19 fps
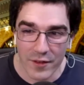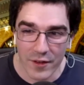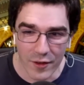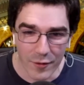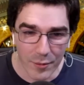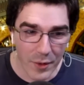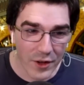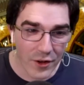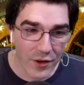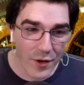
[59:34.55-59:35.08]
but you
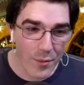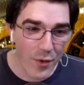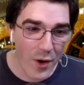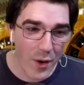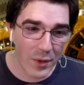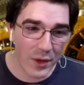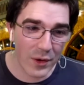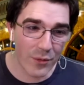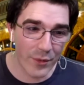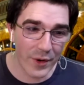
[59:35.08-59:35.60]
can probably
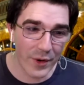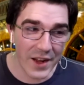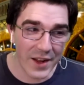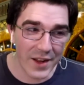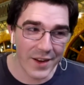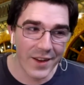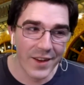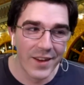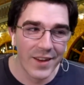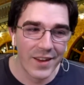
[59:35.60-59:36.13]
read
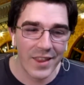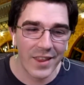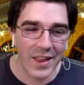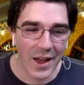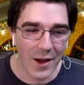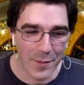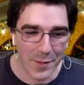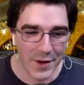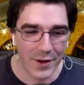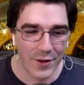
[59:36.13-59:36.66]
the
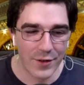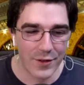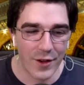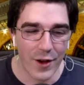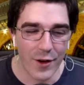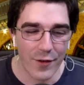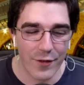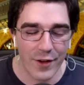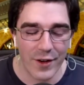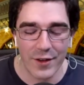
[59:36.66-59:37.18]
output yourself
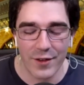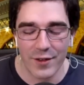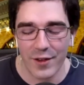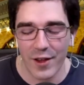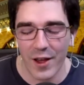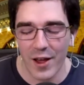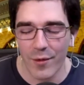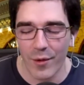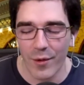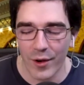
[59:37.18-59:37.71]
and decide
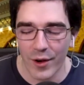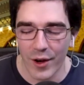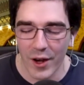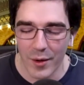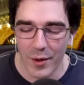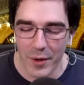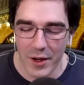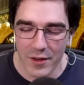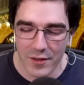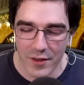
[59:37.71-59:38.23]
whether or not it
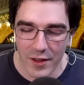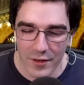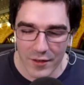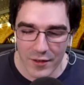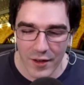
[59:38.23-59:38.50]
makes sense.